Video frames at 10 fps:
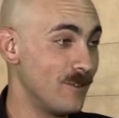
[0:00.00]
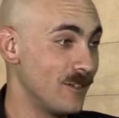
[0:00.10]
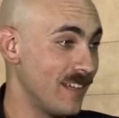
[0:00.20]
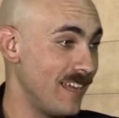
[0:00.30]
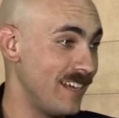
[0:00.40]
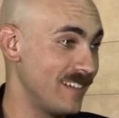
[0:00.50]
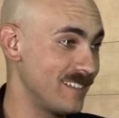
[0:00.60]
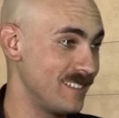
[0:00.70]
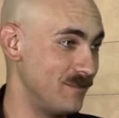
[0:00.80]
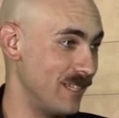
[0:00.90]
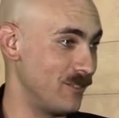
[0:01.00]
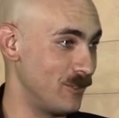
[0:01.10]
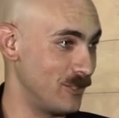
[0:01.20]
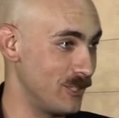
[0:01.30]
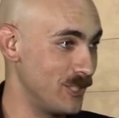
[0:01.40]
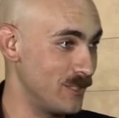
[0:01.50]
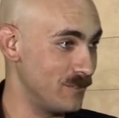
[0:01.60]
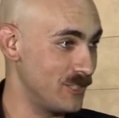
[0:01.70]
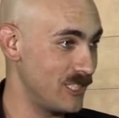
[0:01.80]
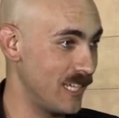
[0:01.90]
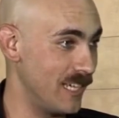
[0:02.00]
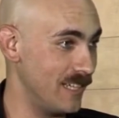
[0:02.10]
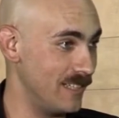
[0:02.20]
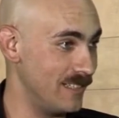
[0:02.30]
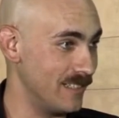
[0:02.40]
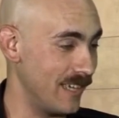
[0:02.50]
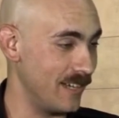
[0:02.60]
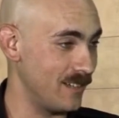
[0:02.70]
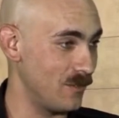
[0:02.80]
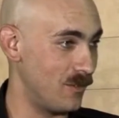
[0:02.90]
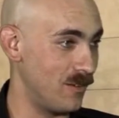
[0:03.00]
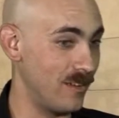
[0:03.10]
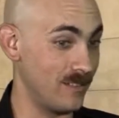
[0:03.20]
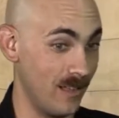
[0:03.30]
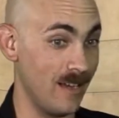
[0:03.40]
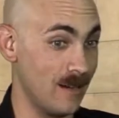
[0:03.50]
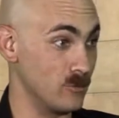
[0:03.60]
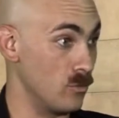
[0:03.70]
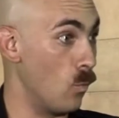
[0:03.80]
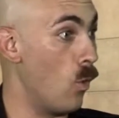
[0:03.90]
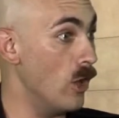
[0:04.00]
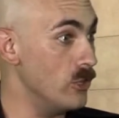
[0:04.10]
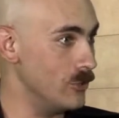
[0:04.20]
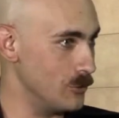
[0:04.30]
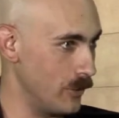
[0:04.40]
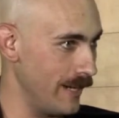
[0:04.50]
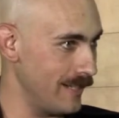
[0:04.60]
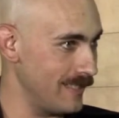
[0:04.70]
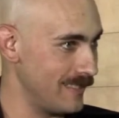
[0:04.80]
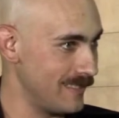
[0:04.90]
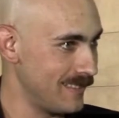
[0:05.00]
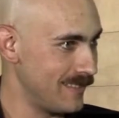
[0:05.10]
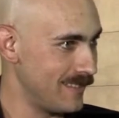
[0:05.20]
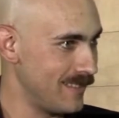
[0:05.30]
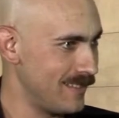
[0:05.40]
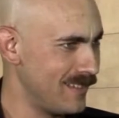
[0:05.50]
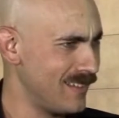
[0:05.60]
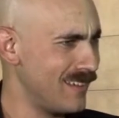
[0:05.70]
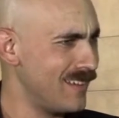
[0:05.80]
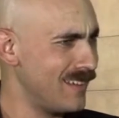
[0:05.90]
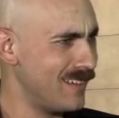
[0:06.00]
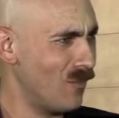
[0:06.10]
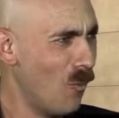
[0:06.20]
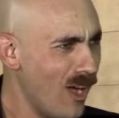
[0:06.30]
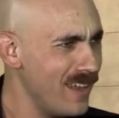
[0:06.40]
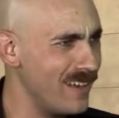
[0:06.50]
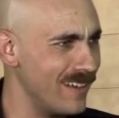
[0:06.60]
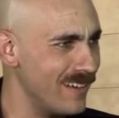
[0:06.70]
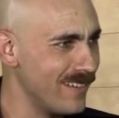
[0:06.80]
For like some like hors d'oeuvres and it comes with one drink. One.